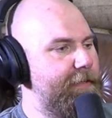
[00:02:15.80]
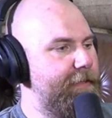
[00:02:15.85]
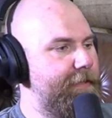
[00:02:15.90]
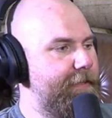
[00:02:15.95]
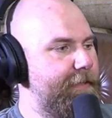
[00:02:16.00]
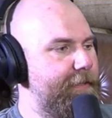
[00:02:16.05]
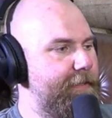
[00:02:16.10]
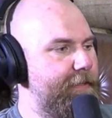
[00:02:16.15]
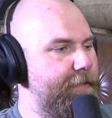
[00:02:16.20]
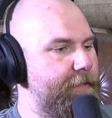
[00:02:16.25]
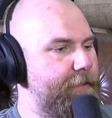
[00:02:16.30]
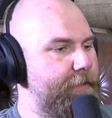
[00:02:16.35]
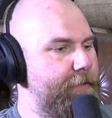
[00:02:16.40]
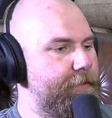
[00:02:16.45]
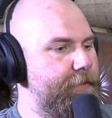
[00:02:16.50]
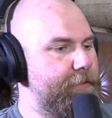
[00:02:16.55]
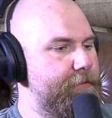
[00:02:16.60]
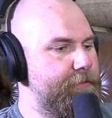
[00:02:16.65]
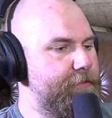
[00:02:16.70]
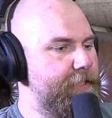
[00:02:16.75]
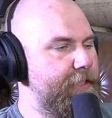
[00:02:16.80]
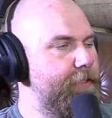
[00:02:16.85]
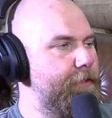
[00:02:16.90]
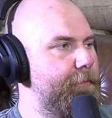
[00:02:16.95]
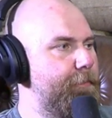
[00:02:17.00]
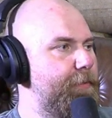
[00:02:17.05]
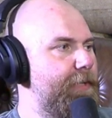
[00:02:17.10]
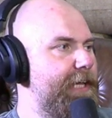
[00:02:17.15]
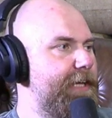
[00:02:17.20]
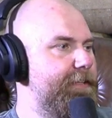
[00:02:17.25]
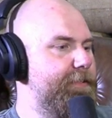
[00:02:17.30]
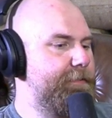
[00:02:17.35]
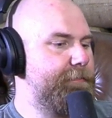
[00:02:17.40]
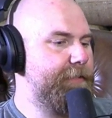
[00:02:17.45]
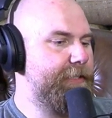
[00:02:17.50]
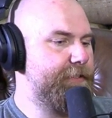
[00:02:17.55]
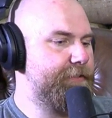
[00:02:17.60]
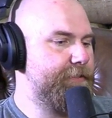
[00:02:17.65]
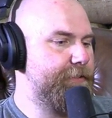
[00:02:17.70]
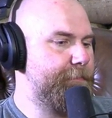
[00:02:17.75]
And the Xeno Platinum,
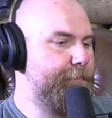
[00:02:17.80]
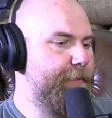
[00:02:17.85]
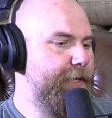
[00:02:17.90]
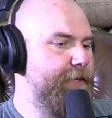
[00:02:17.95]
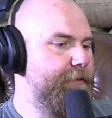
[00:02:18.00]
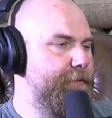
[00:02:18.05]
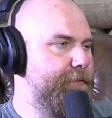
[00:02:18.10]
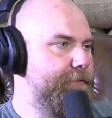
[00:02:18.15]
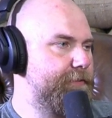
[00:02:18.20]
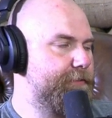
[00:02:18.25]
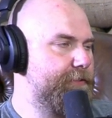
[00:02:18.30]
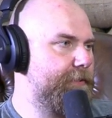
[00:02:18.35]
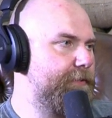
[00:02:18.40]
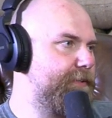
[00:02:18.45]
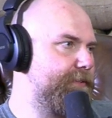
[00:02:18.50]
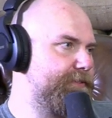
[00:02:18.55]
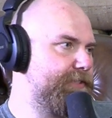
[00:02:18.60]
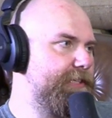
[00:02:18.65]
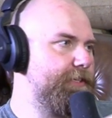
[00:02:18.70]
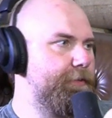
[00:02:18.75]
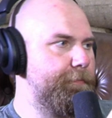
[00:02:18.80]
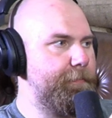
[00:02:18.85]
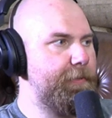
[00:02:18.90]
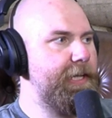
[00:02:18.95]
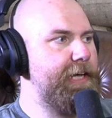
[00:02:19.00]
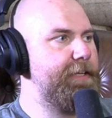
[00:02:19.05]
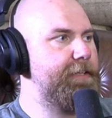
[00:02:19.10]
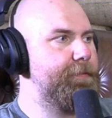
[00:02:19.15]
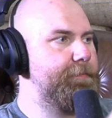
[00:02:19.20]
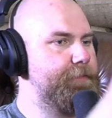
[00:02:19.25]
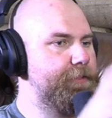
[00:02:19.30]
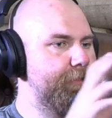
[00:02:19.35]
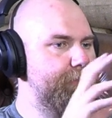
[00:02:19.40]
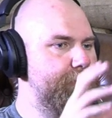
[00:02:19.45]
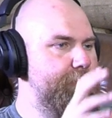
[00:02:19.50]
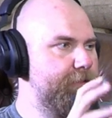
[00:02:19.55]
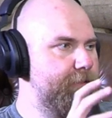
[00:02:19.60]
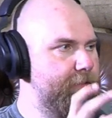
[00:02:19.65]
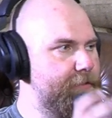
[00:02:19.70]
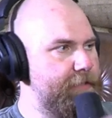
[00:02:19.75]
and it's the barrel. So the Xeno Platinums is
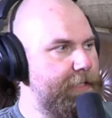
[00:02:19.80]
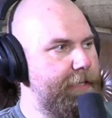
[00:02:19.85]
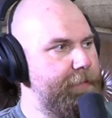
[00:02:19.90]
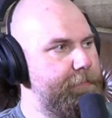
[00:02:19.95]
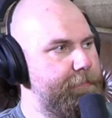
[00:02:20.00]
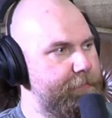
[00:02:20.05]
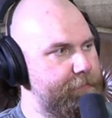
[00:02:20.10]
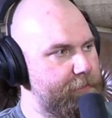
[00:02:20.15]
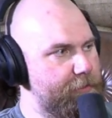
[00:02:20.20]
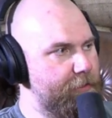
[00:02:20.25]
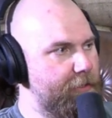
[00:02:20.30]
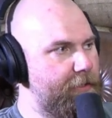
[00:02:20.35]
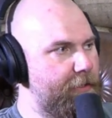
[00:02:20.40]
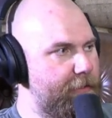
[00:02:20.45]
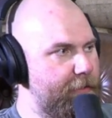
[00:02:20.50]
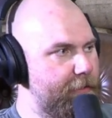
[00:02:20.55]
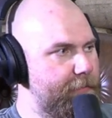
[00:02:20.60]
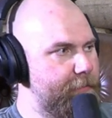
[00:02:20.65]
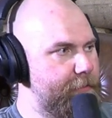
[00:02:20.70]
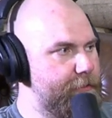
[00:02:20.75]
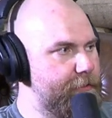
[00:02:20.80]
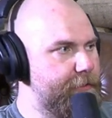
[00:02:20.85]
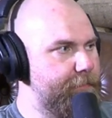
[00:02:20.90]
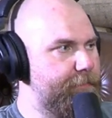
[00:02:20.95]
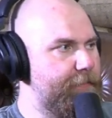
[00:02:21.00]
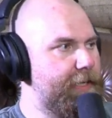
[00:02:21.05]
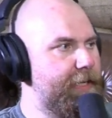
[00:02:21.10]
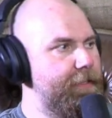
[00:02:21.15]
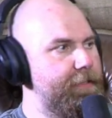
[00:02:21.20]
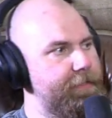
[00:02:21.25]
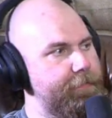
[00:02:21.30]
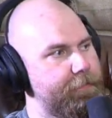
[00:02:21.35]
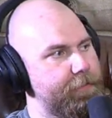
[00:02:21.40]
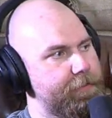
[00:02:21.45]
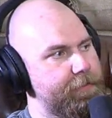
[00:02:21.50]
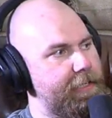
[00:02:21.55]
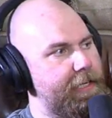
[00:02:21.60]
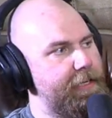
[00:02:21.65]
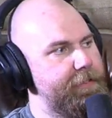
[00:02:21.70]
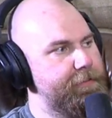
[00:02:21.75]
just a type of cigar which you can find in different
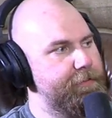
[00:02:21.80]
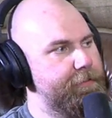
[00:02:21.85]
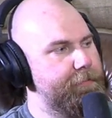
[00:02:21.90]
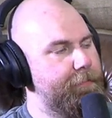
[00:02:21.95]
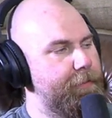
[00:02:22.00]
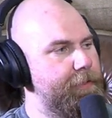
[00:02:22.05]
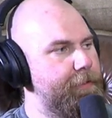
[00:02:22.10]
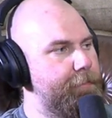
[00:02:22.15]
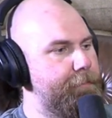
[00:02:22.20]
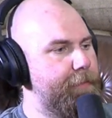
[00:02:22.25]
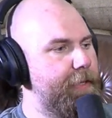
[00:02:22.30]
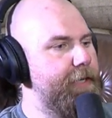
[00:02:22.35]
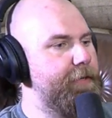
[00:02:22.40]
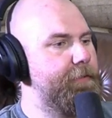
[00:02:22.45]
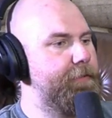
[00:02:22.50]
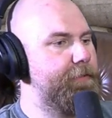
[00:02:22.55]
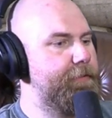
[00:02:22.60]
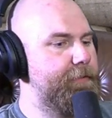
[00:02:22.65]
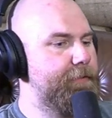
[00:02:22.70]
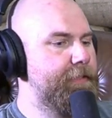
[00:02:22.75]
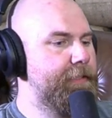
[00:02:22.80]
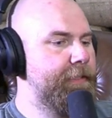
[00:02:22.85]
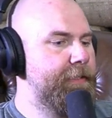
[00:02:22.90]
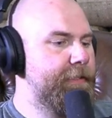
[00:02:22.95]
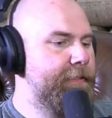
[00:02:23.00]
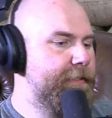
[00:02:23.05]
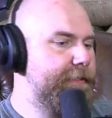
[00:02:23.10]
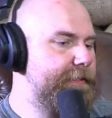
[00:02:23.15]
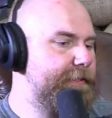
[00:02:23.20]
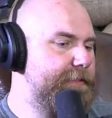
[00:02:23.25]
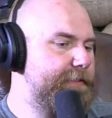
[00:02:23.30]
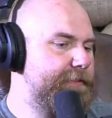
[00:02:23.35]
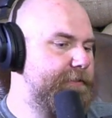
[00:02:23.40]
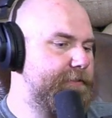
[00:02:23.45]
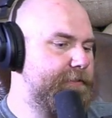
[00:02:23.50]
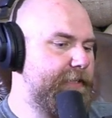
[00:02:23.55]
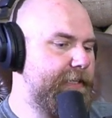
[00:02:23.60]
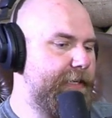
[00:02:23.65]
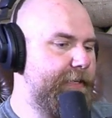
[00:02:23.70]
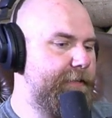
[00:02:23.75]
sizes, but the barrel
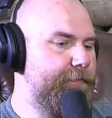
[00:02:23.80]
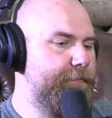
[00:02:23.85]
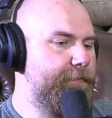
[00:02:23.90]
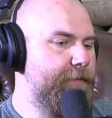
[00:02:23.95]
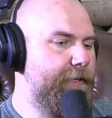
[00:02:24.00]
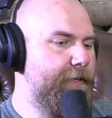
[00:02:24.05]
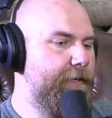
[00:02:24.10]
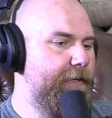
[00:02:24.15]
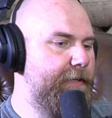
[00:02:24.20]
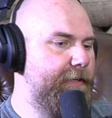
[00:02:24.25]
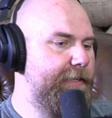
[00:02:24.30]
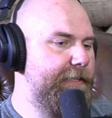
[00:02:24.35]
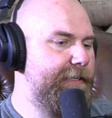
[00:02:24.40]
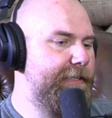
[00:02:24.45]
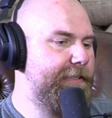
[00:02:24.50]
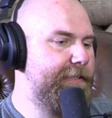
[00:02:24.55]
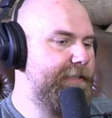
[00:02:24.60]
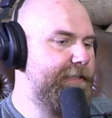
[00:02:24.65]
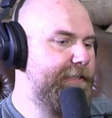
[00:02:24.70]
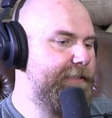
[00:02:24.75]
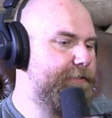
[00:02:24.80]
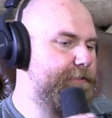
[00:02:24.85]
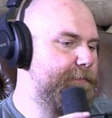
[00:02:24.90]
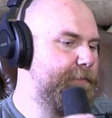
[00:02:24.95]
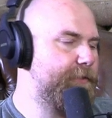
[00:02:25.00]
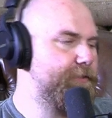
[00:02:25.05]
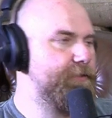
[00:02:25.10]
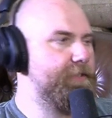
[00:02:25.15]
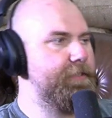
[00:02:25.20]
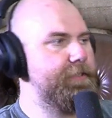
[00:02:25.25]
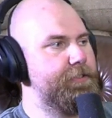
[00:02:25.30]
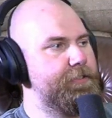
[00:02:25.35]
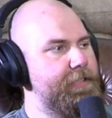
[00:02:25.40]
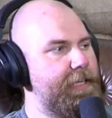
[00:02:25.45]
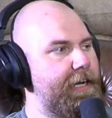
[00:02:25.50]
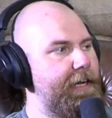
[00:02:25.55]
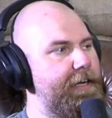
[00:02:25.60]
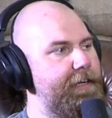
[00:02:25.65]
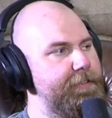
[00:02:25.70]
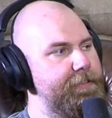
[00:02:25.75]
is kind of it's mostly the
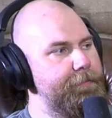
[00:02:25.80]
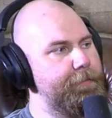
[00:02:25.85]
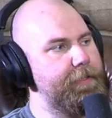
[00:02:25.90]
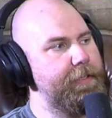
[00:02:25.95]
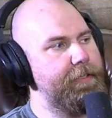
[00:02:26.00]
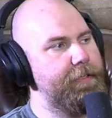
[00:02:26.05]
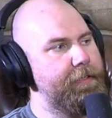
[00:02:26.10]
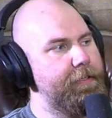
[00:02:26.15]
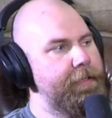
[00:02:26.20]
size, but